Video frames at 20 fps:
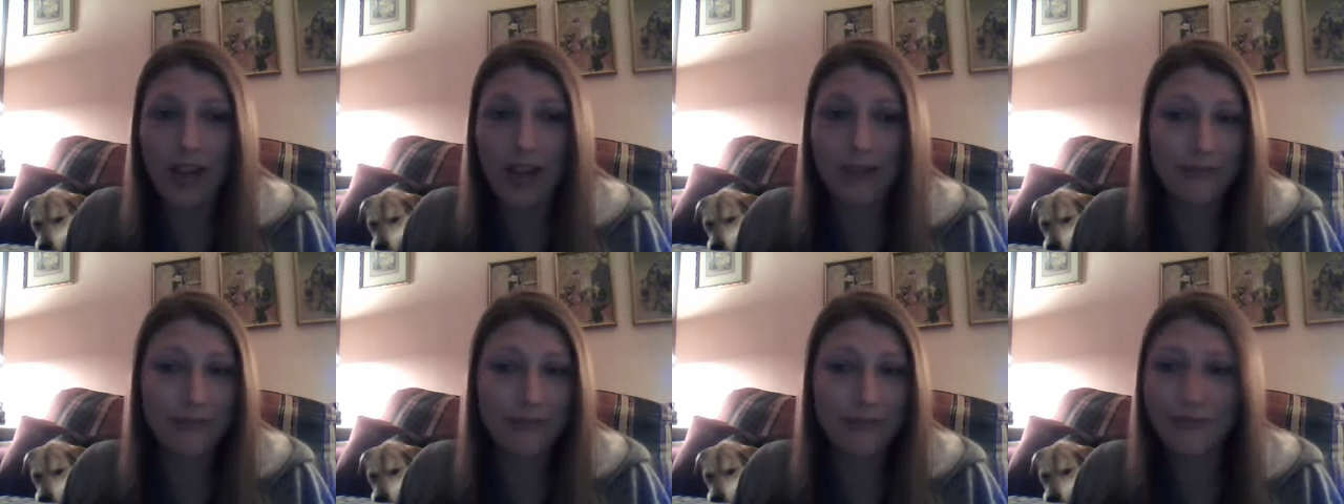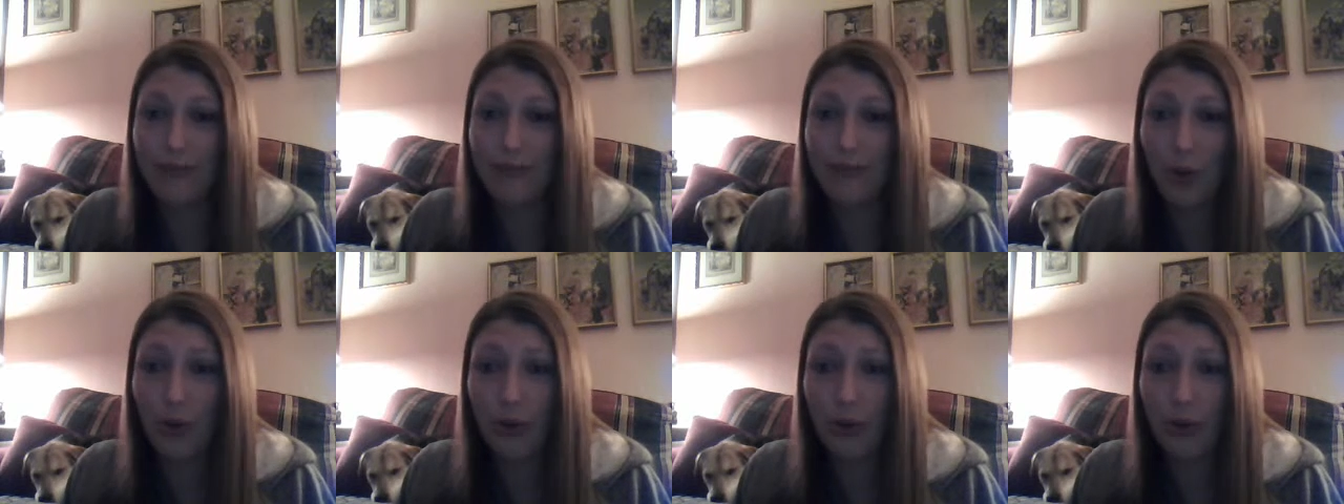Yeah,
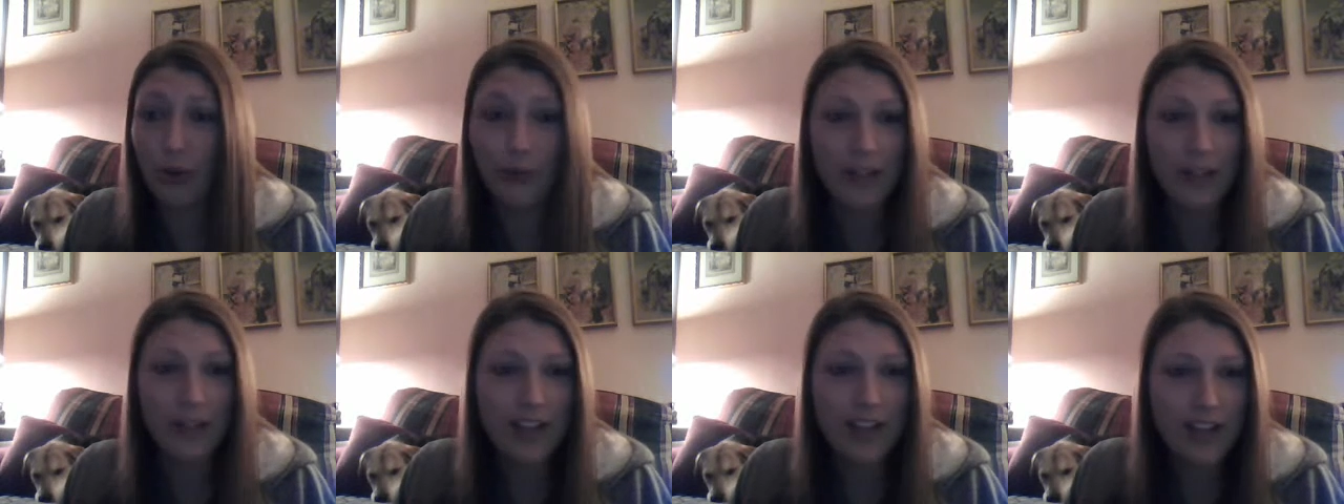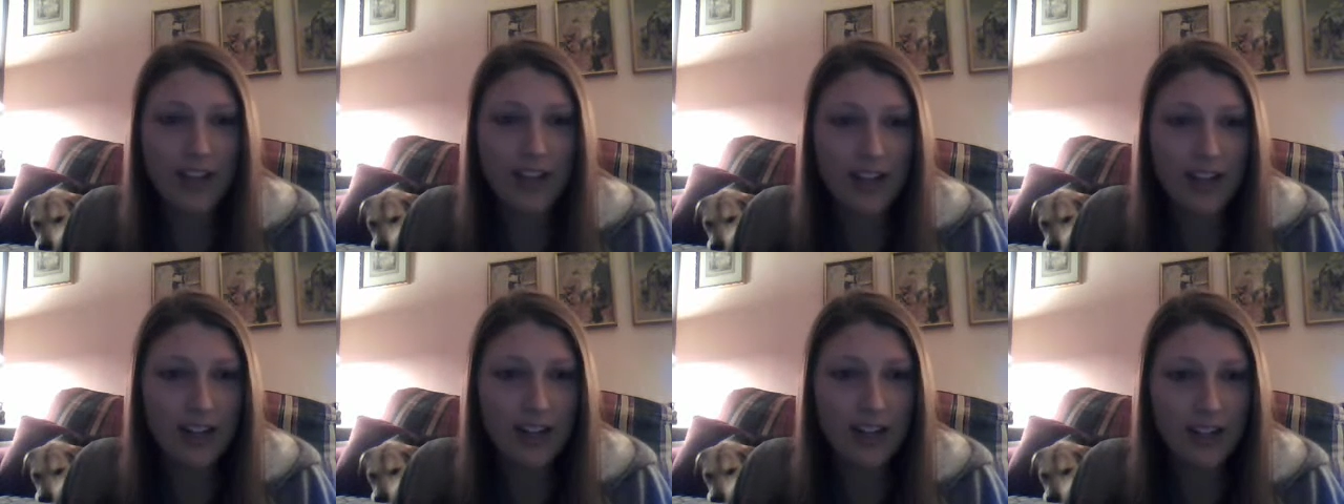no clue.
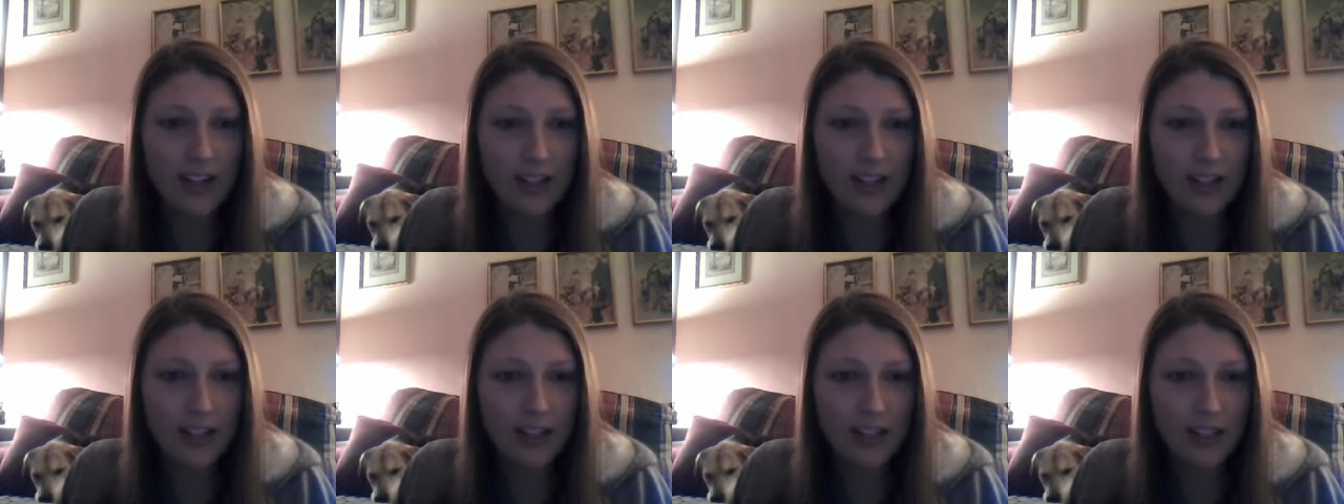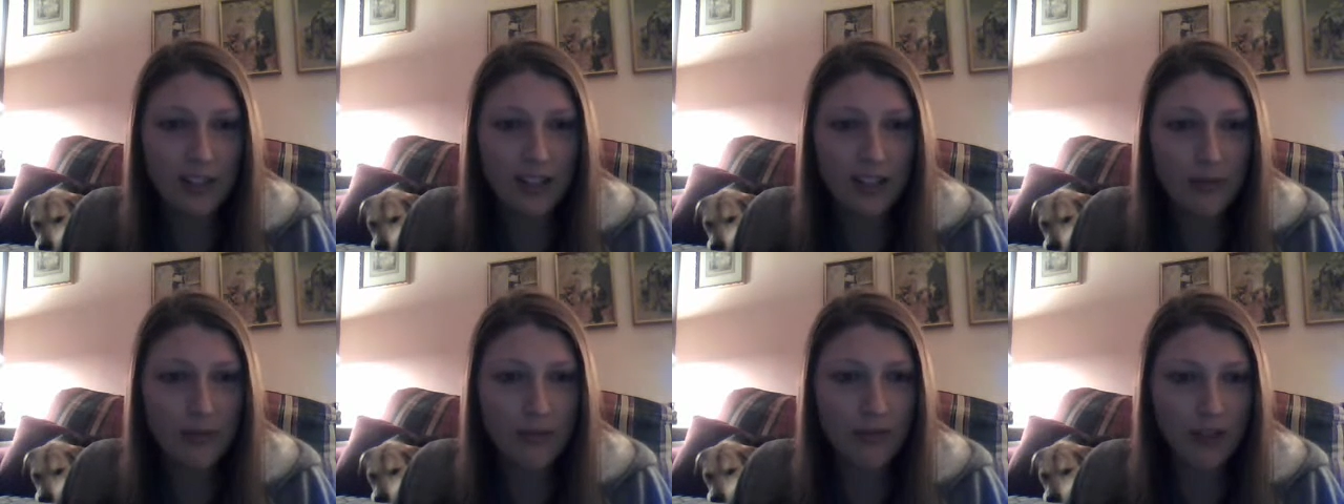
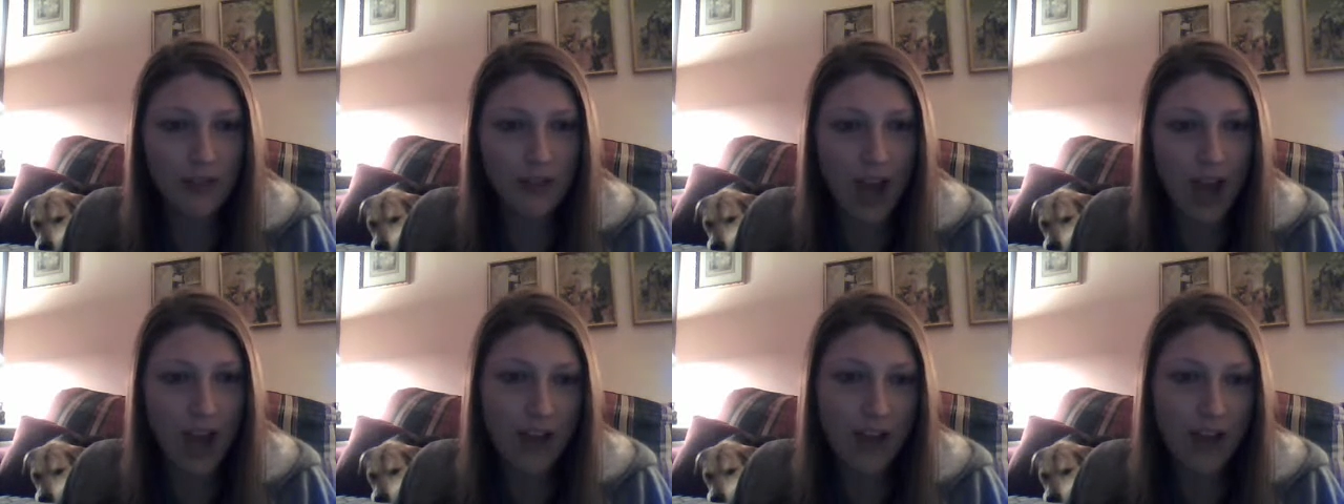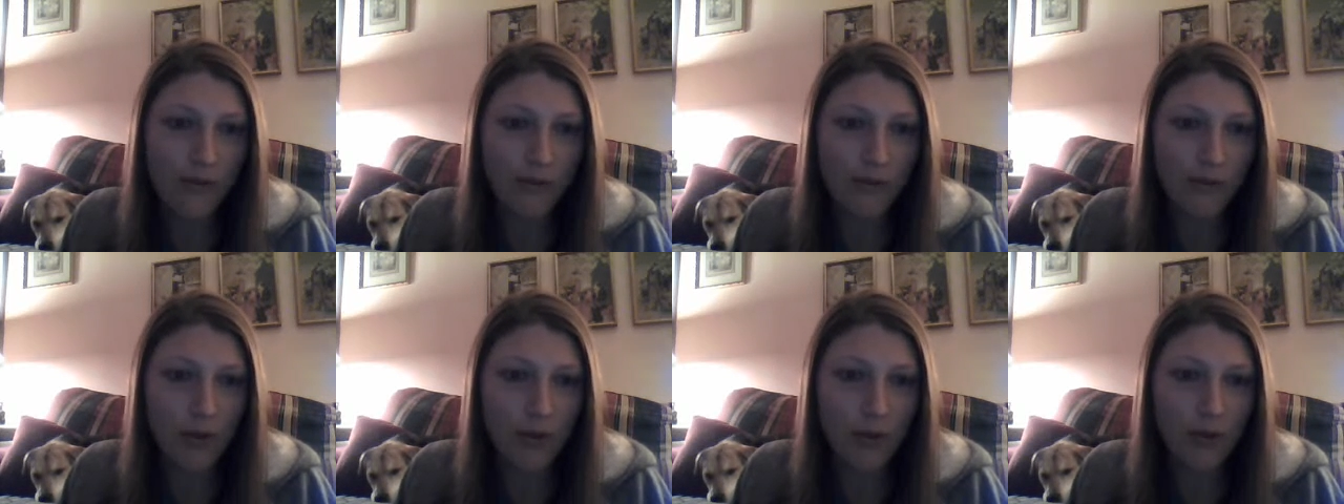And number
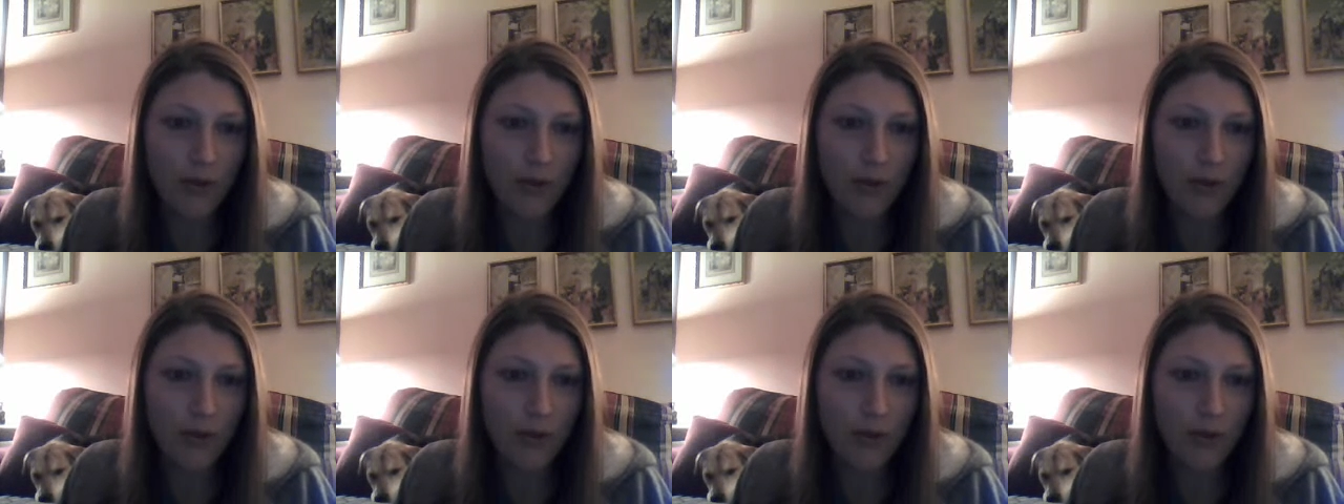five,